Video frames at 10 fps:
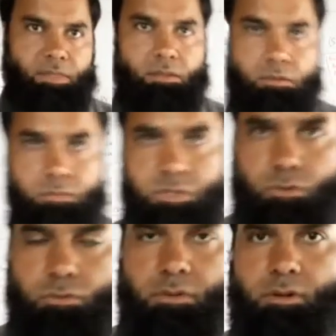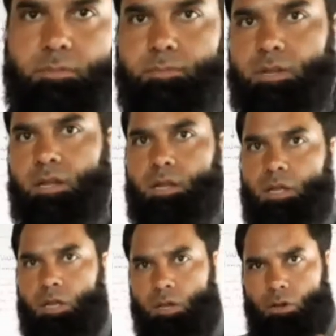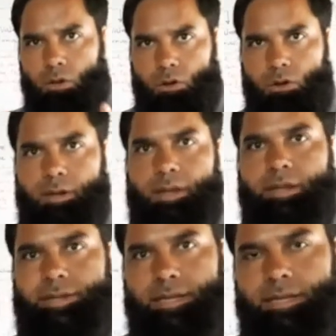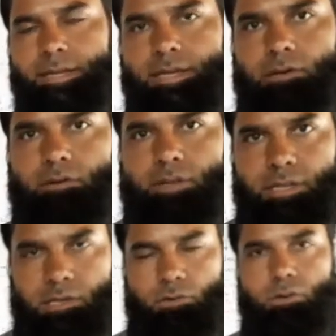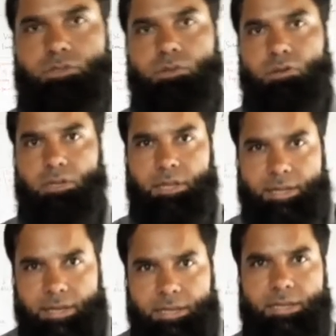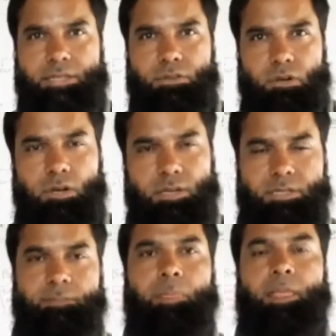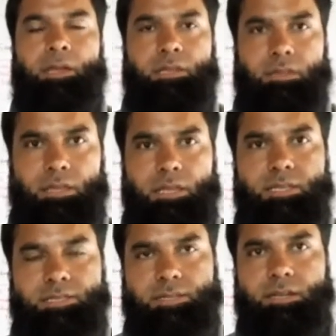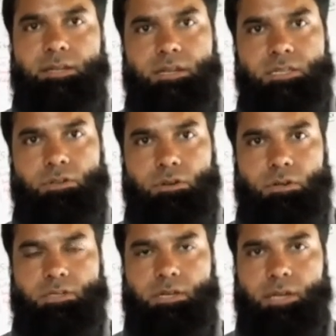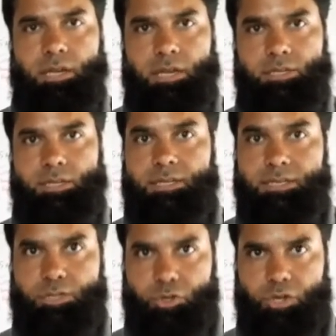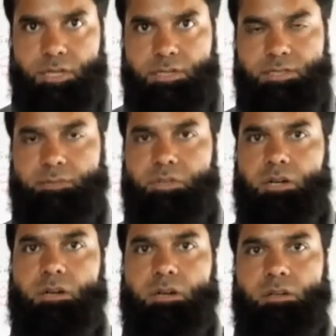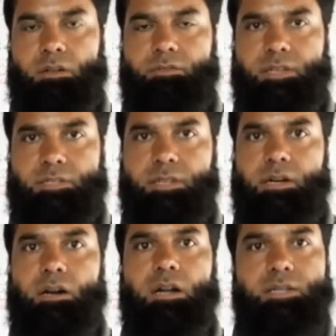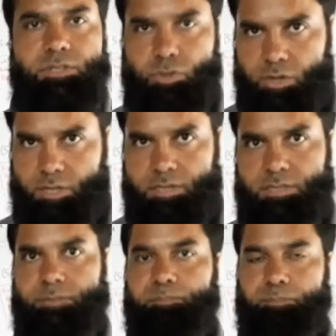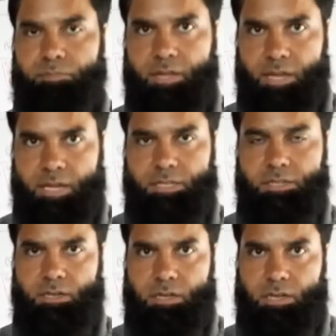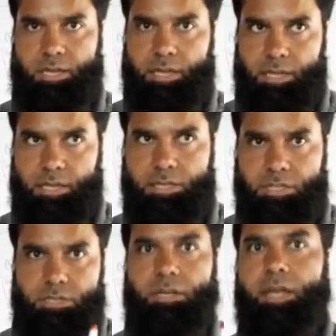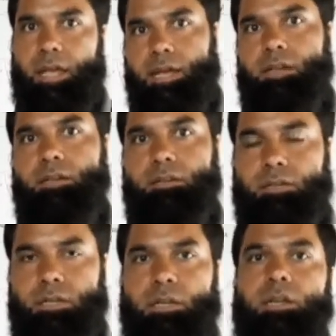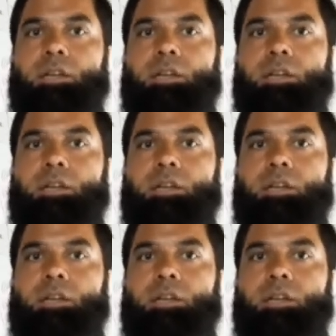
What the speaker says: You must remember, chordae tendineae, or they are also called the tendinous cords. These tendinous cords are actually the strings of the heart, or we can say the heart strings, that are in turn anchored